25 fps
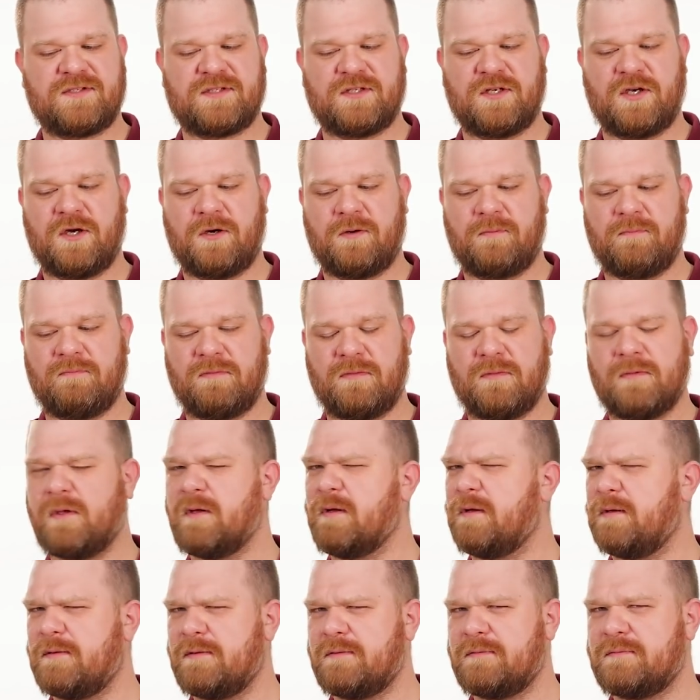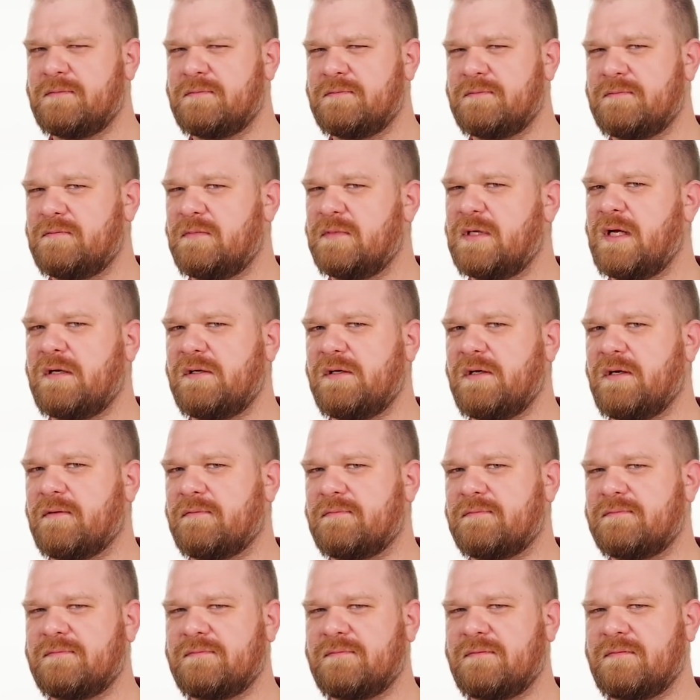So, I don't know.